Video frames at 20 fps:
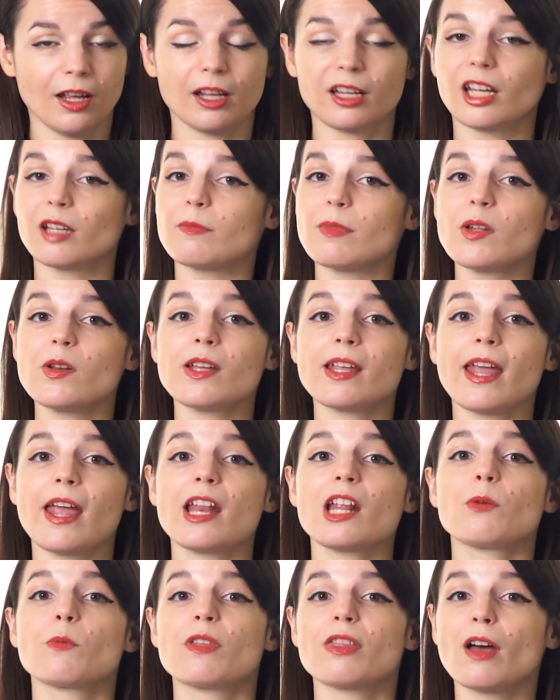
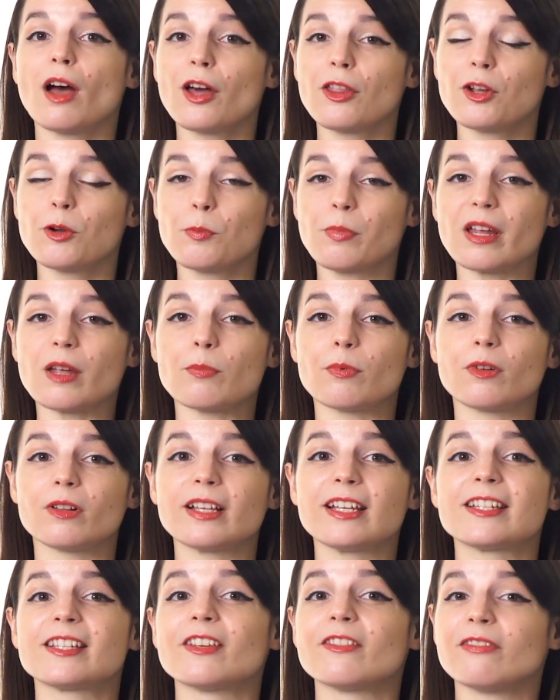Communicating with other people
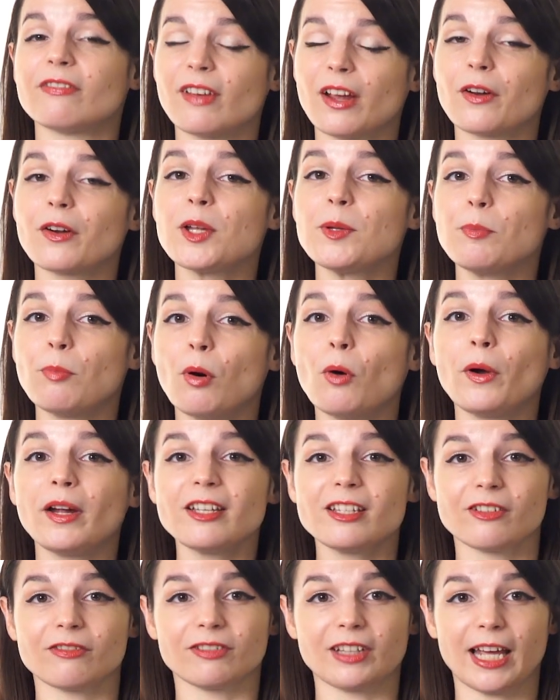is the very
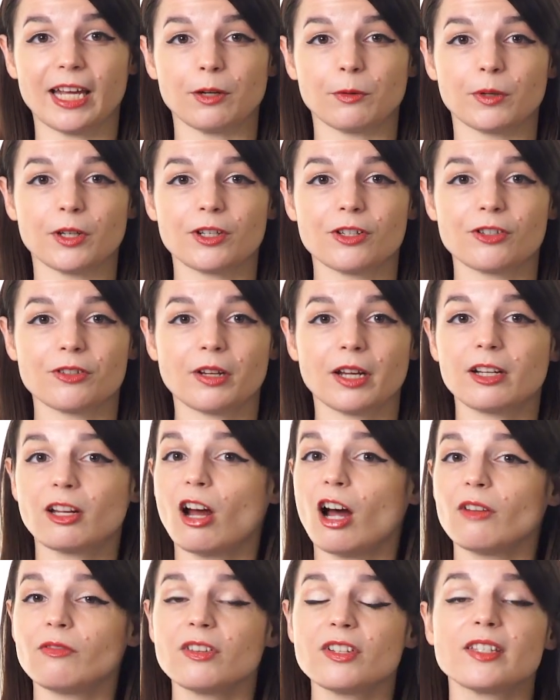point of language, and
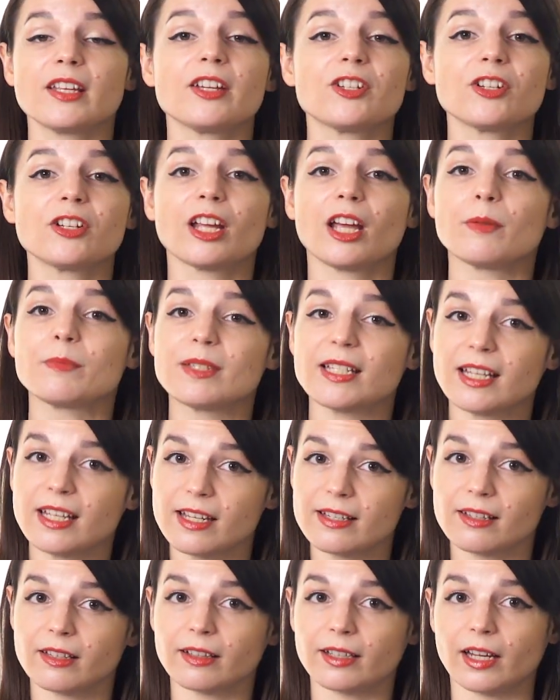conversation comes
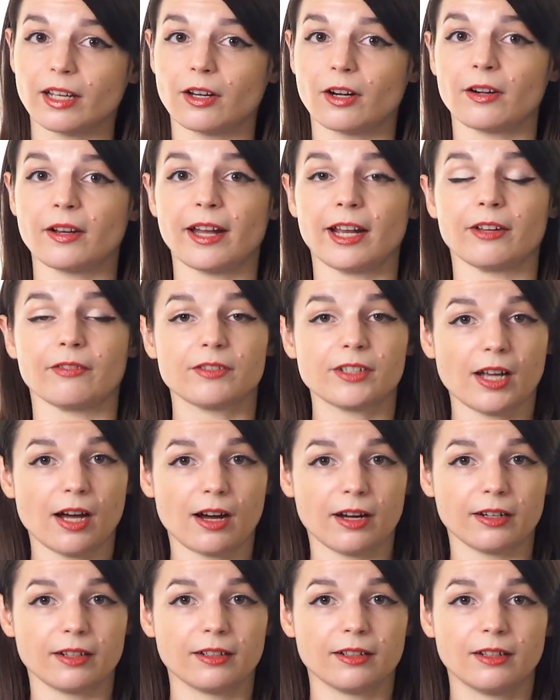easily in our native
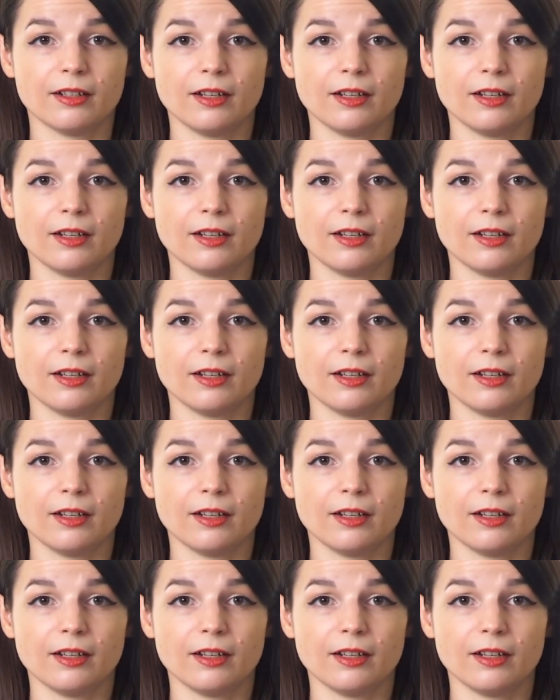tongue.